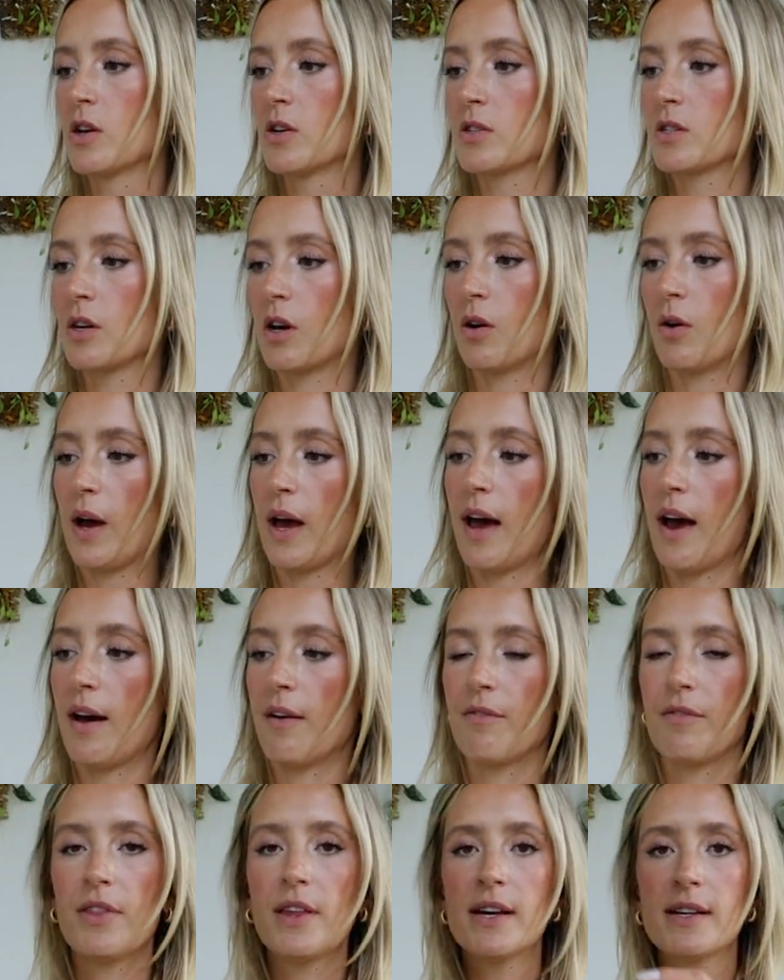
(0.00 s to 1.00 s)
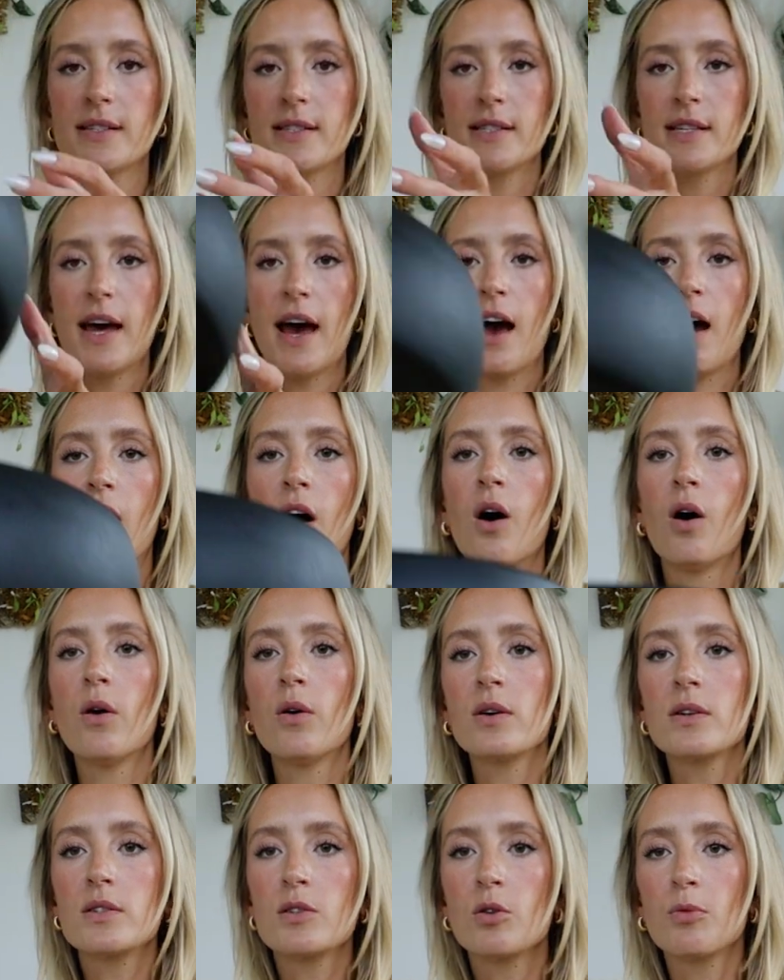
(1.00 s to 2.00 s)
So I have this
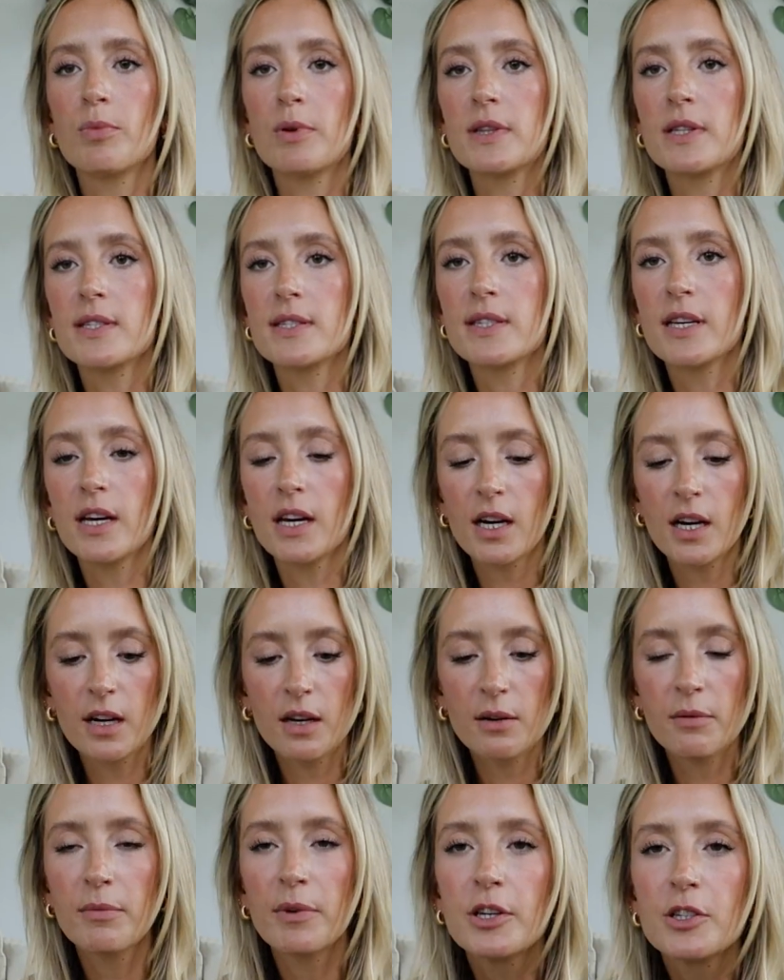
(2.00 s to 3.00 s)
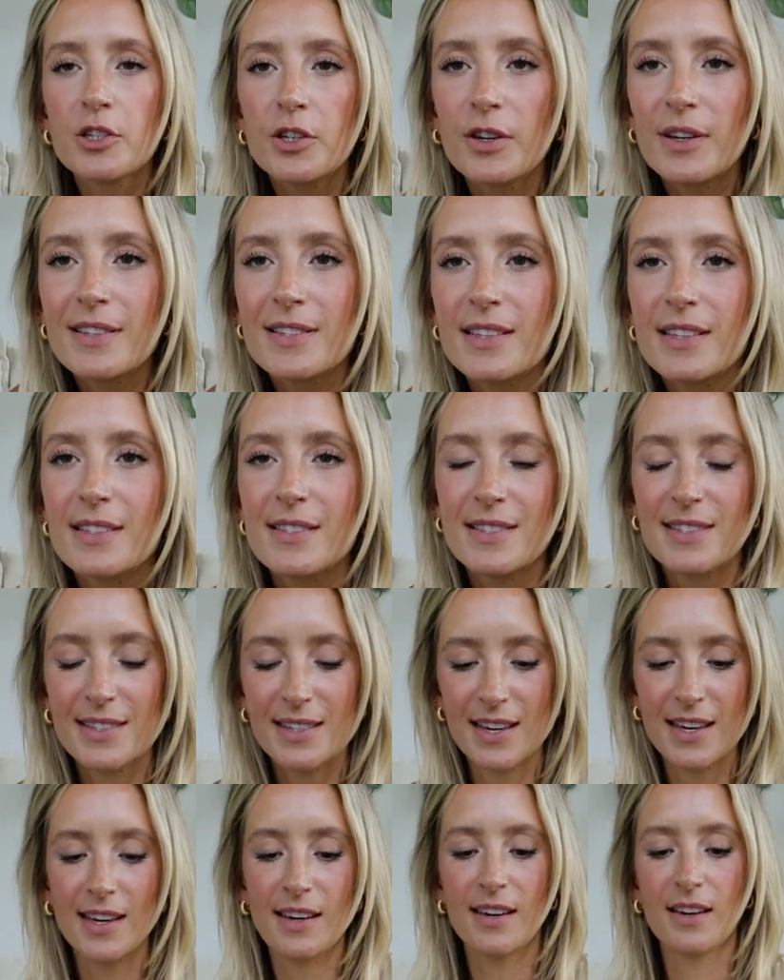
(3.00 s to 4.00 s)
now, so we'll put this here, make sure you guys can
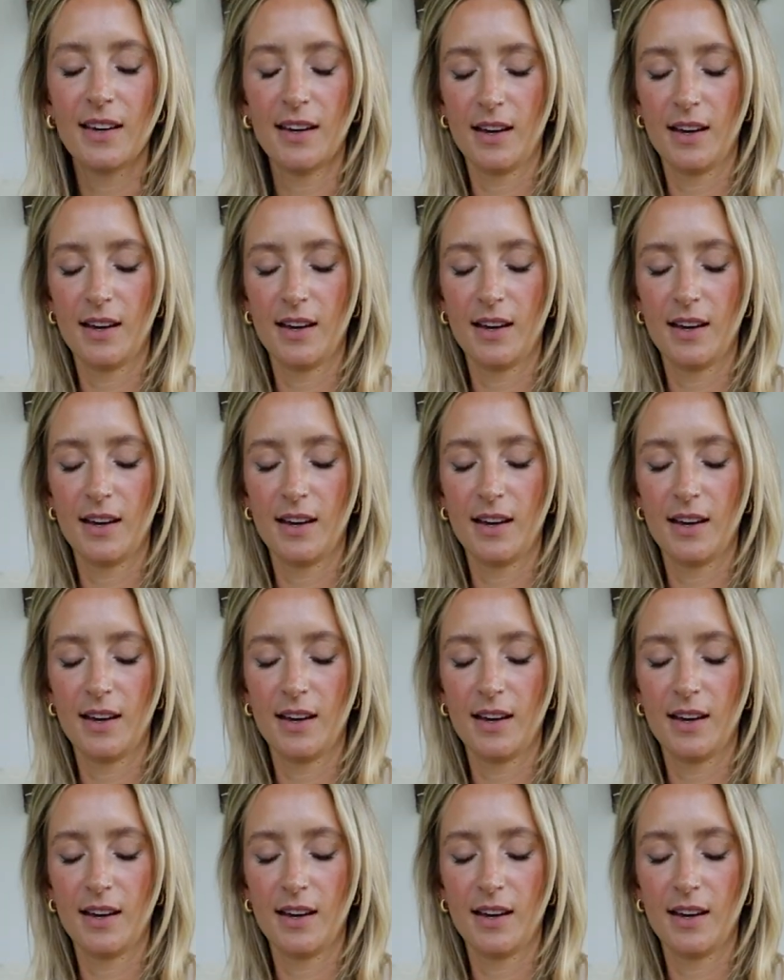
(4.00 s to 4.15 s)
see.